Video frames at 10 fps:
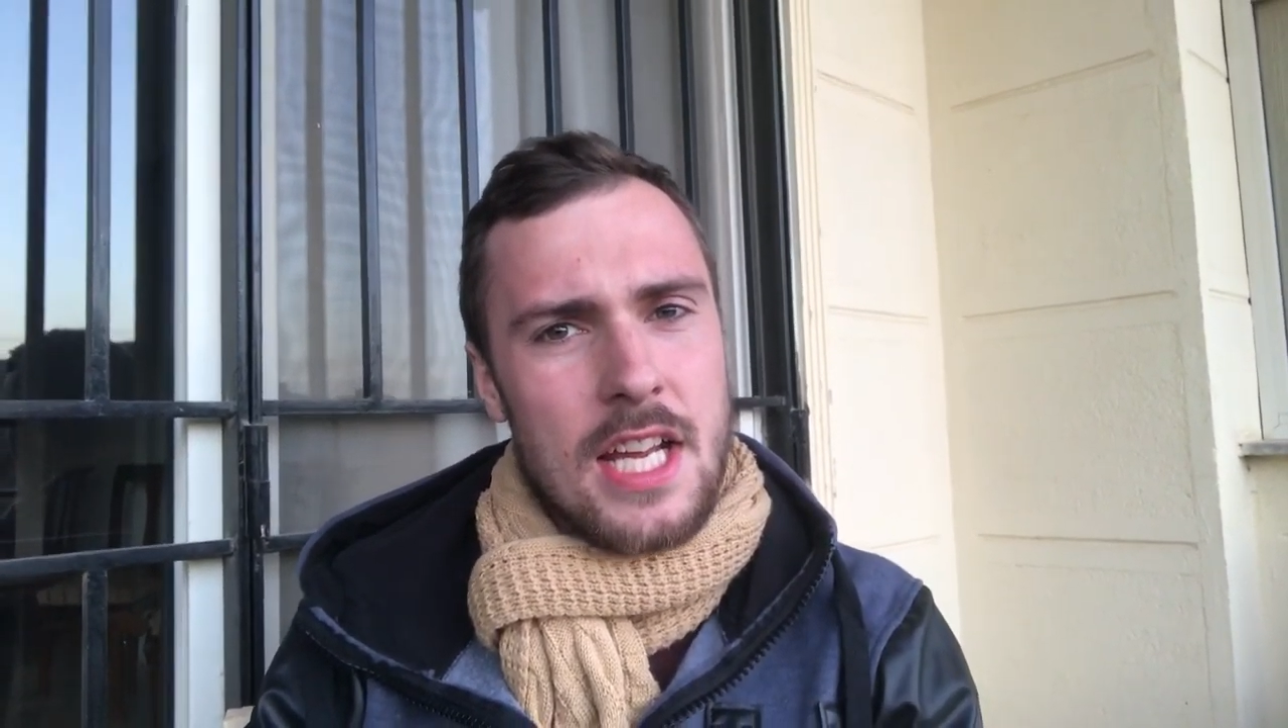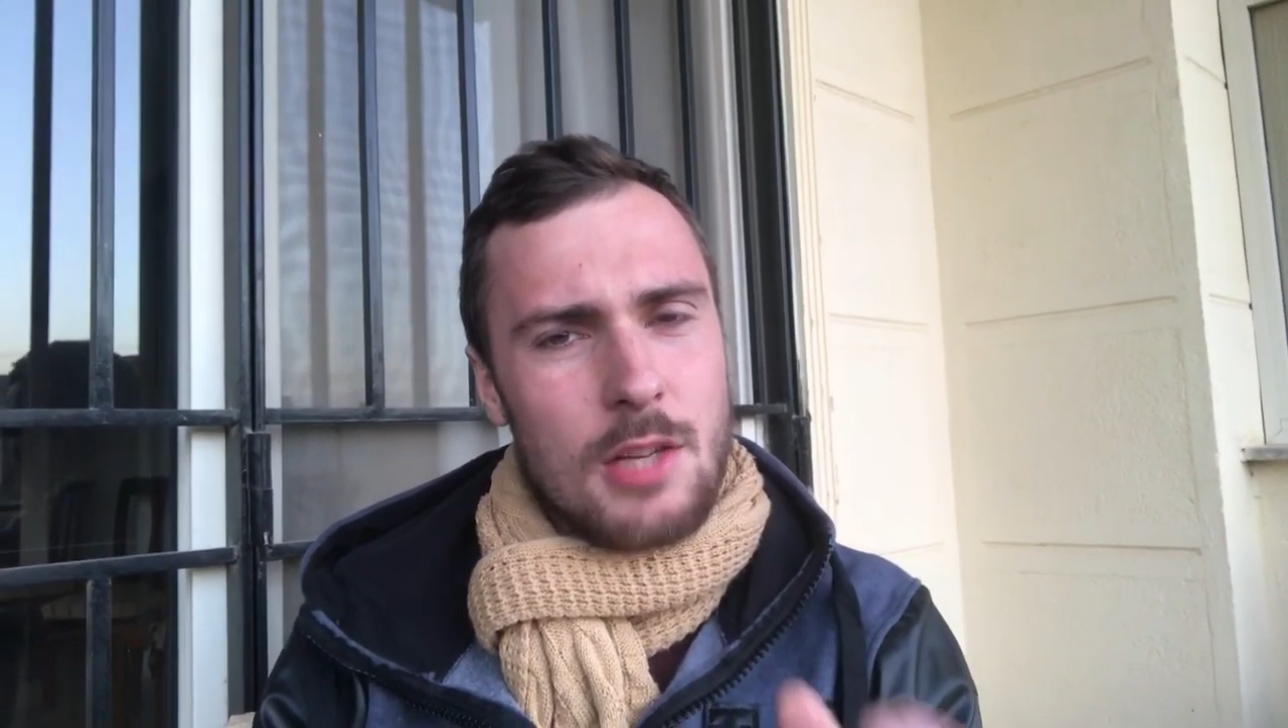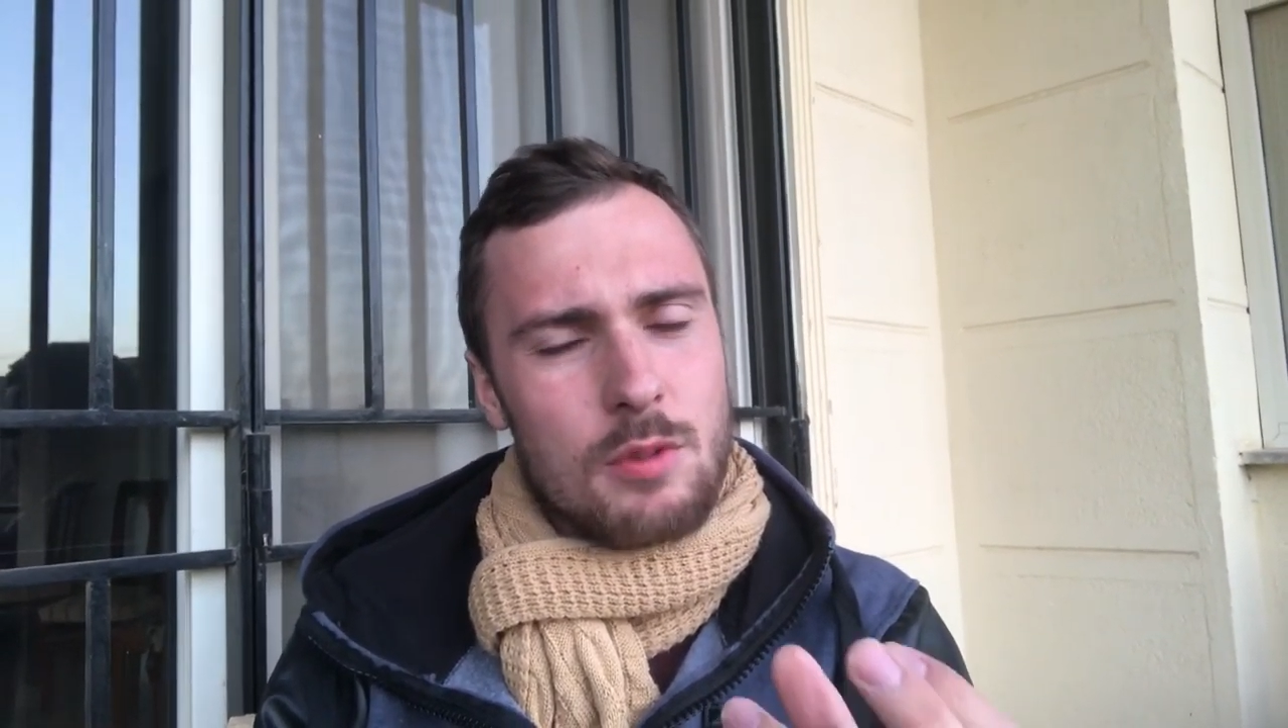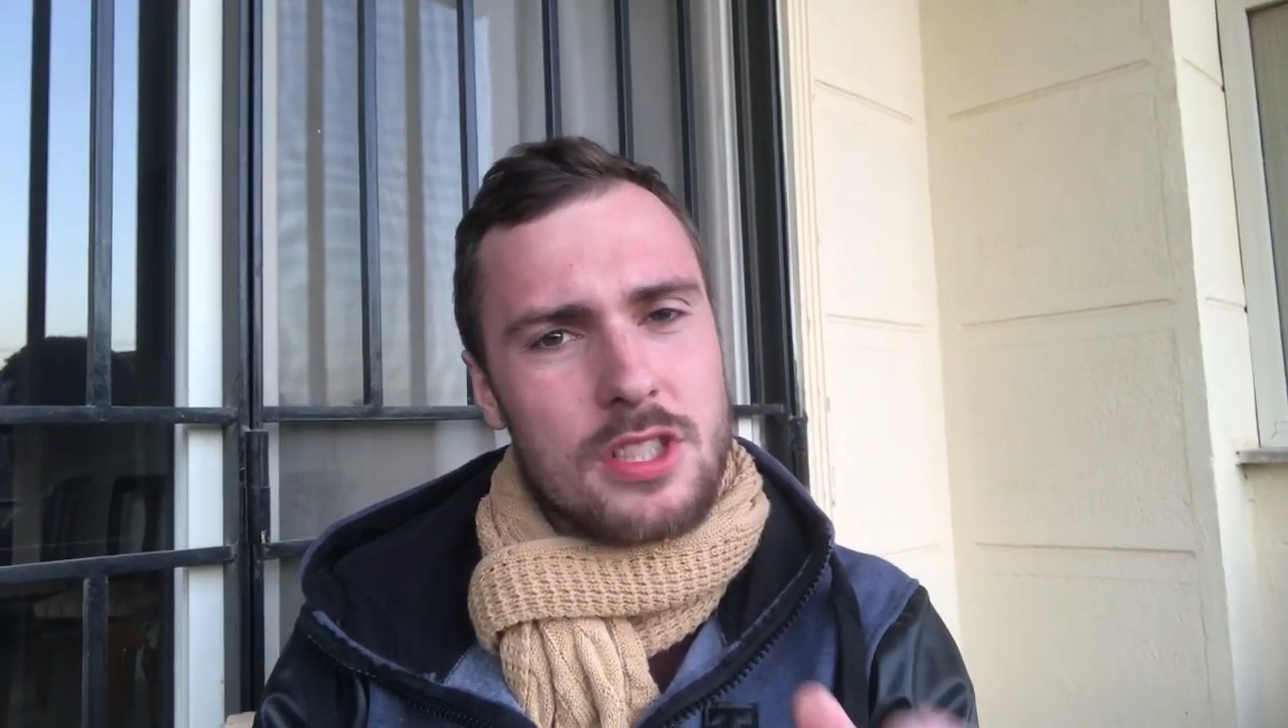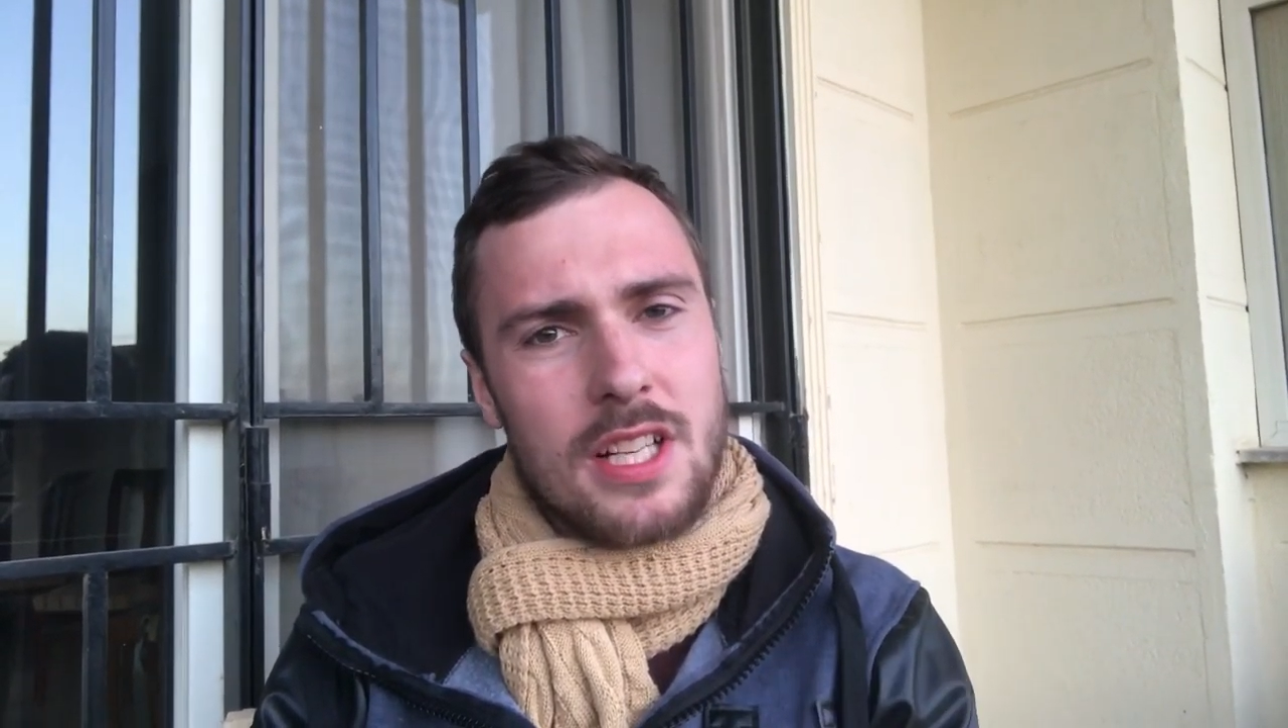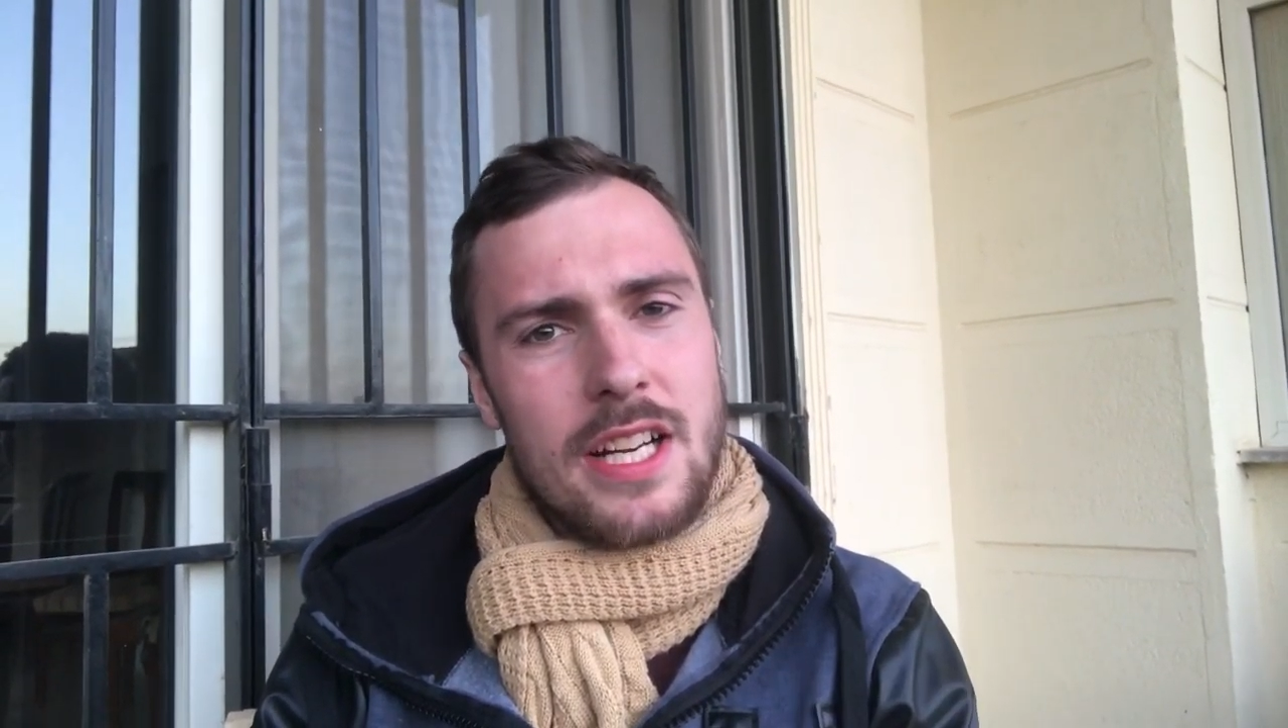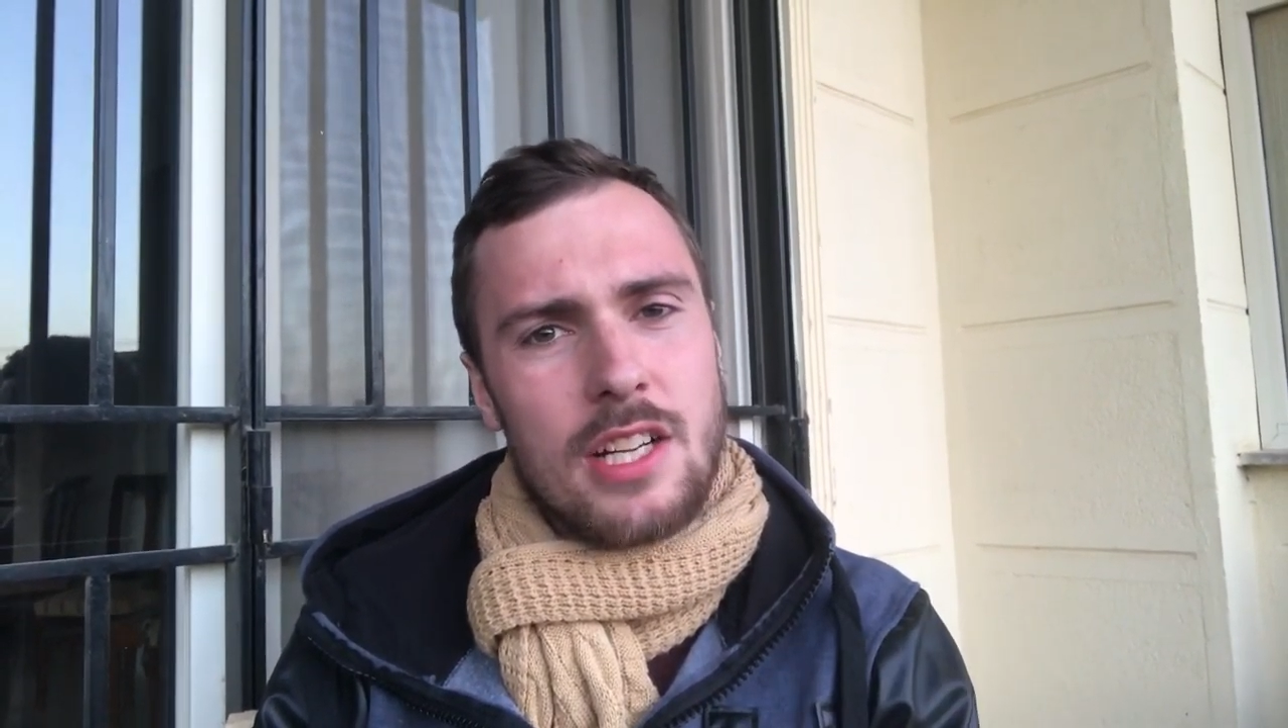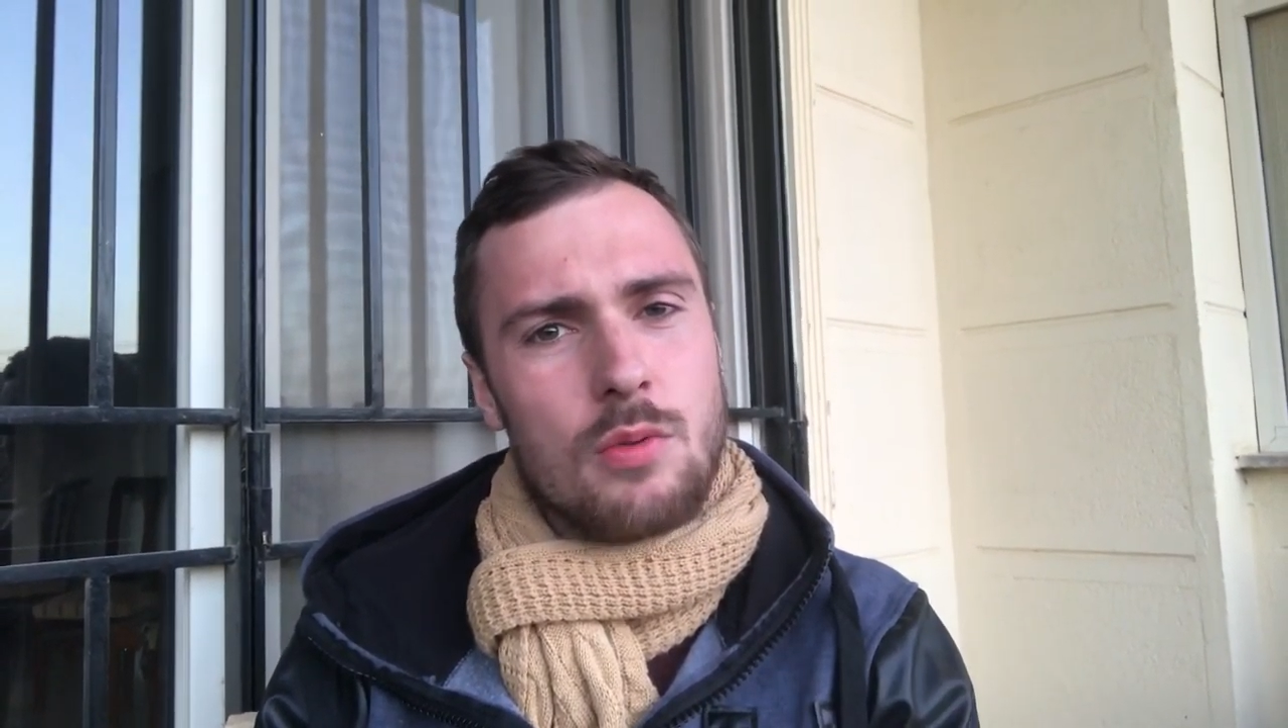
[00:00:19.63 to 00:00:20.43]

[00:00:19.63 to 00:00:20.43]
It was clear